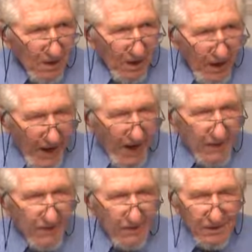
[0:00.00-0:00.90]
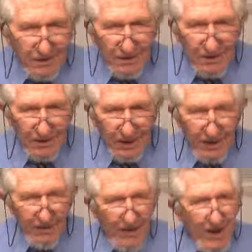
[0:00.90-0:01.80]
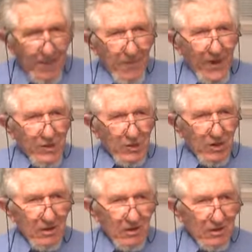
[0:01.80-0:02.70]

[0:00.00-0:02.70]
And in the big picture,